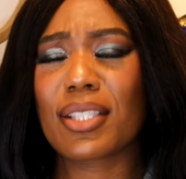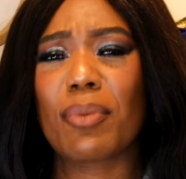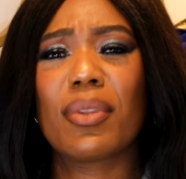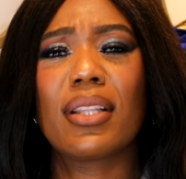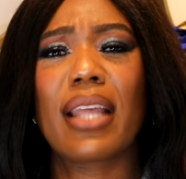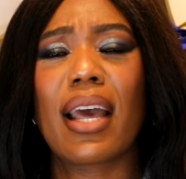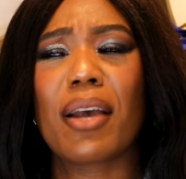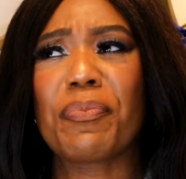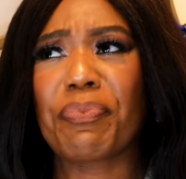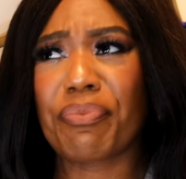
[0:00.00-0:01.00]
Something
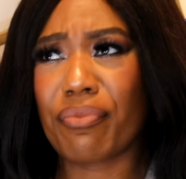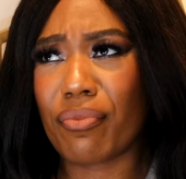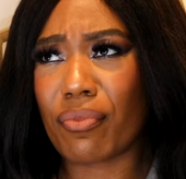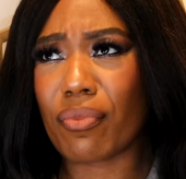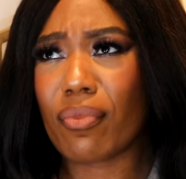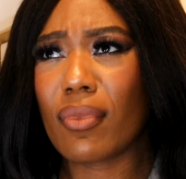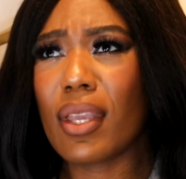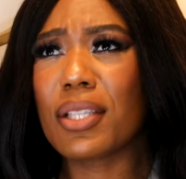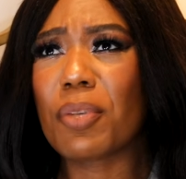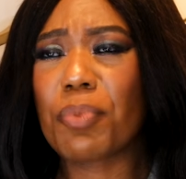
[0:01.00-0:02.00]
that
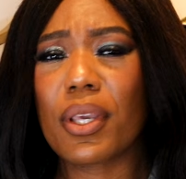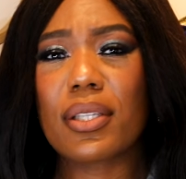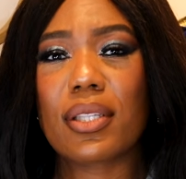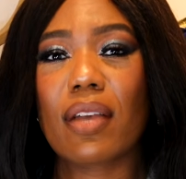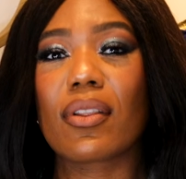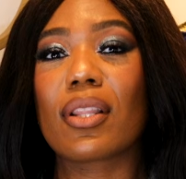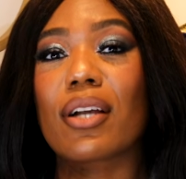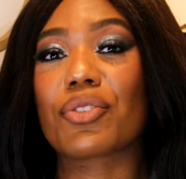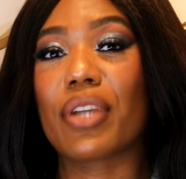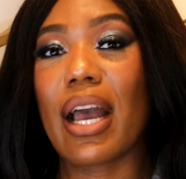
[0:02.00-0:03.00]
is a piece of the
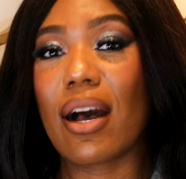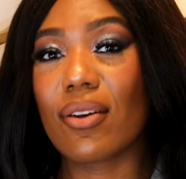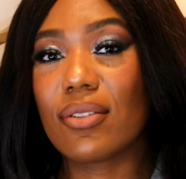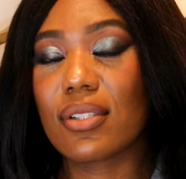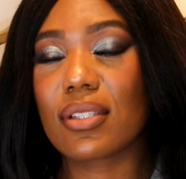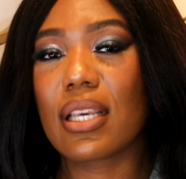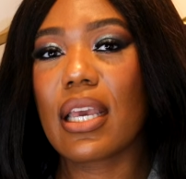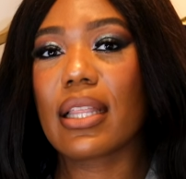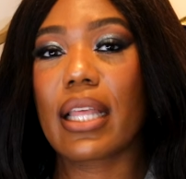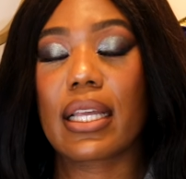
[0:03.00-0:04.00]
luxury house
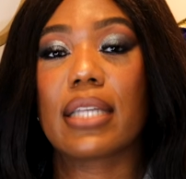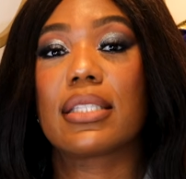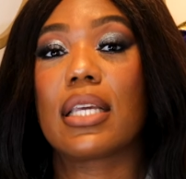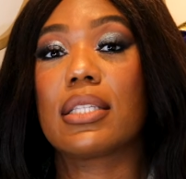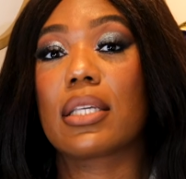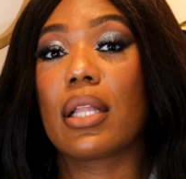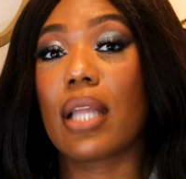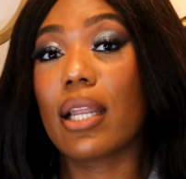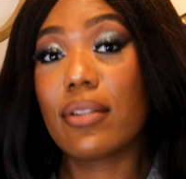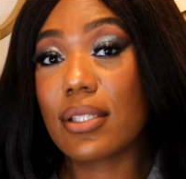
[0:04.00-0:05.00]
that contains a
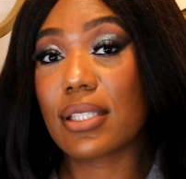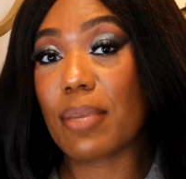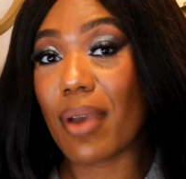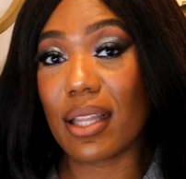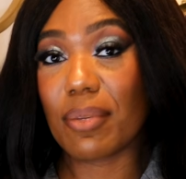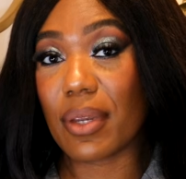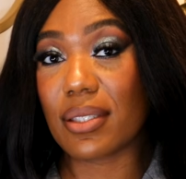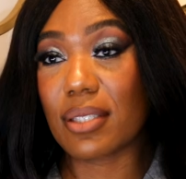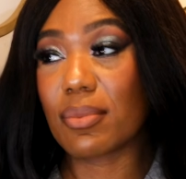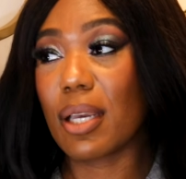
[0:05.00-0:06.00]
lot of the same
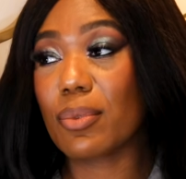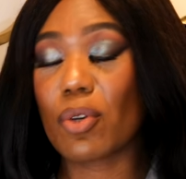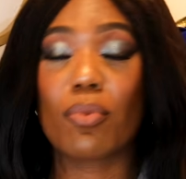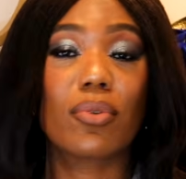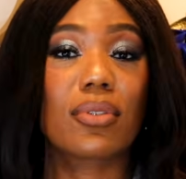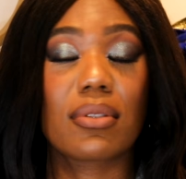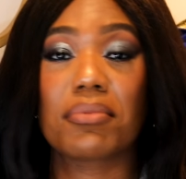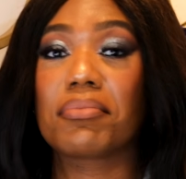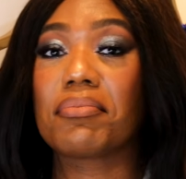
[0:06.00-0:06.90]
elements, sometimes almost